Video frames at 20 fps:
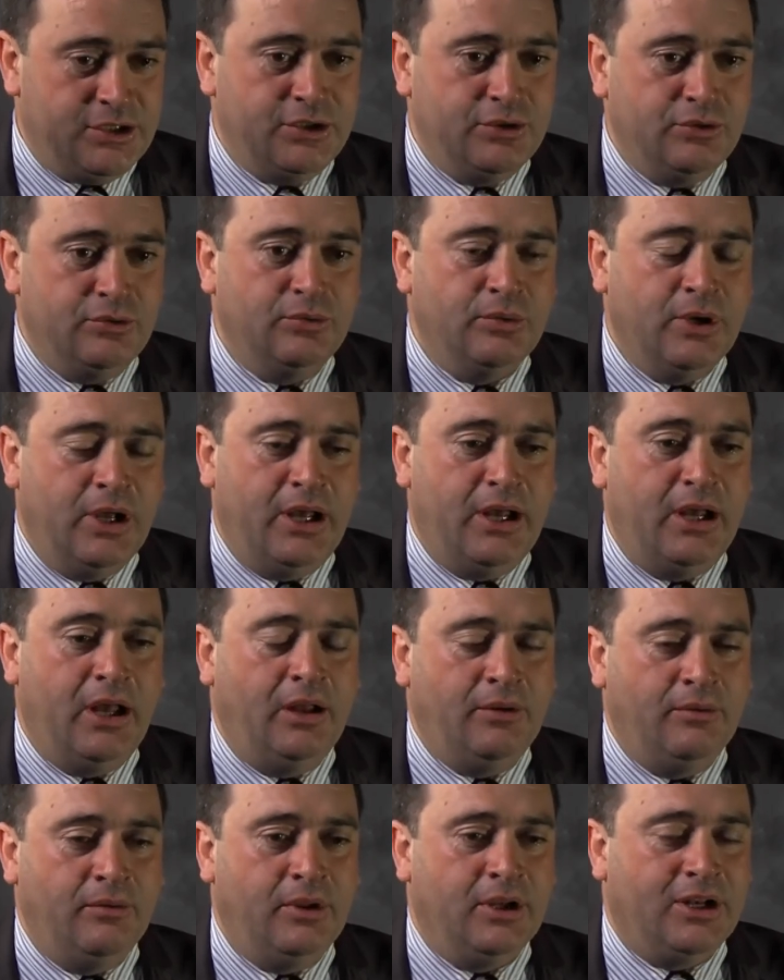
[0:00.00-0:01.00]
to uh,
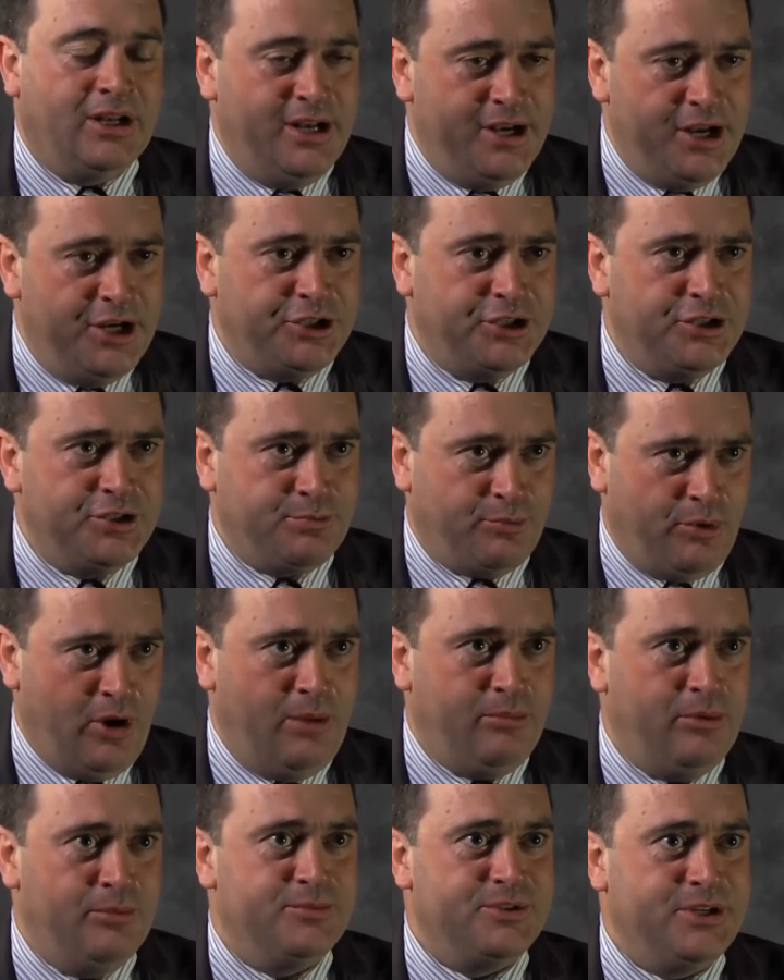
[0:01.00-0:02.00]
the clinicians'
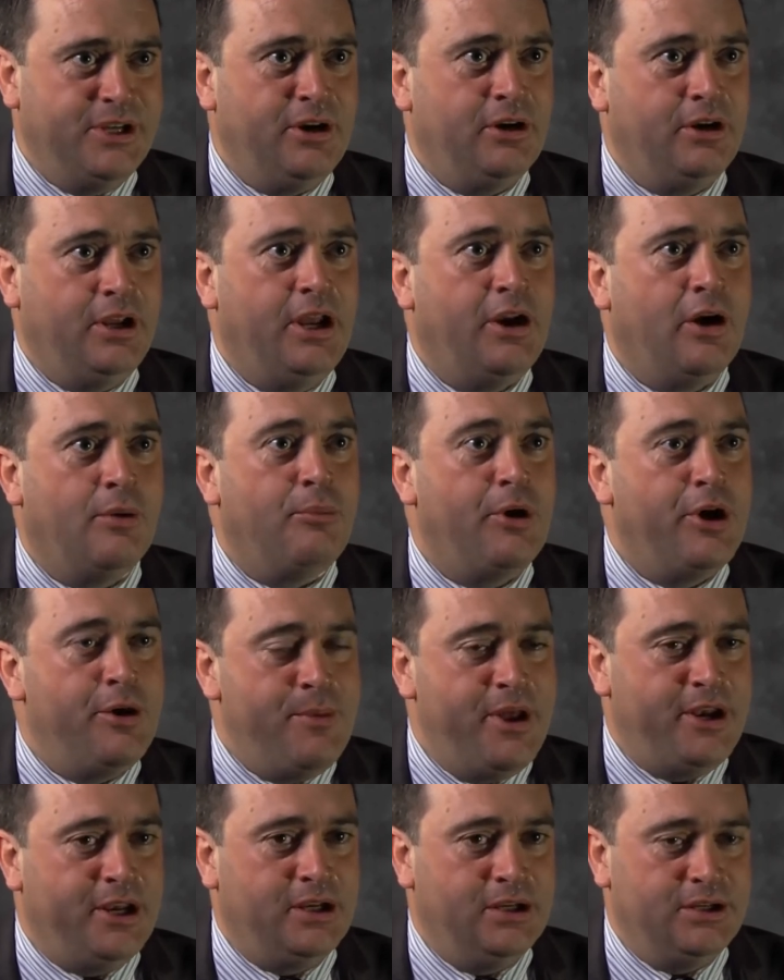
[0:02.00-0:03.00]
problems in our, in our
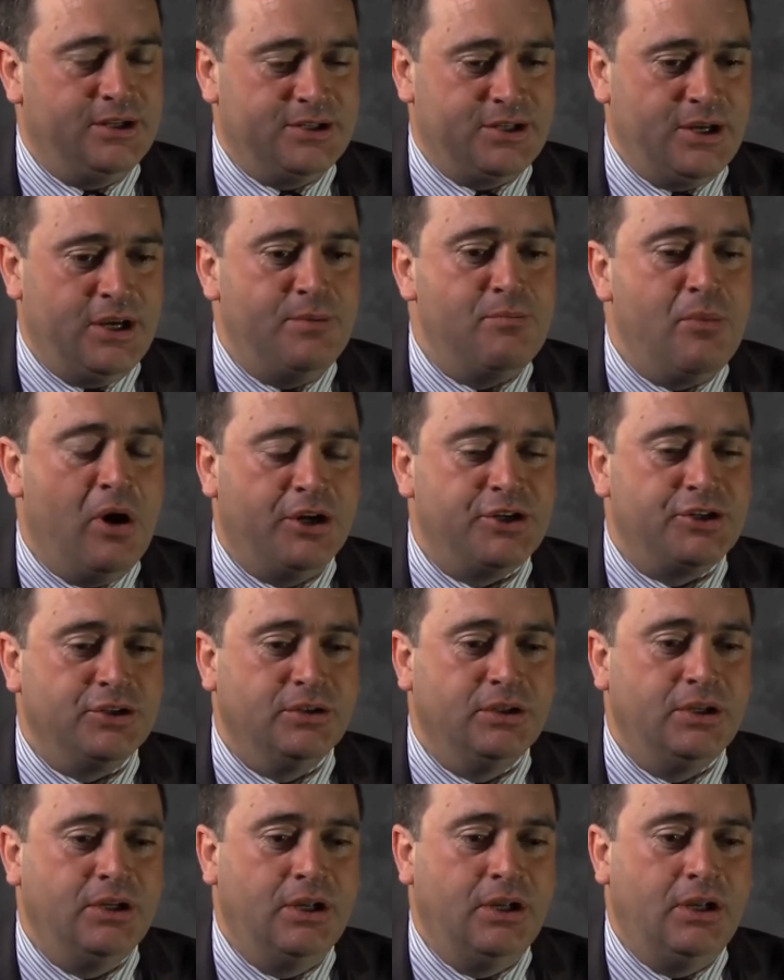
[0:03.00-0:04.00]
biomedical design module,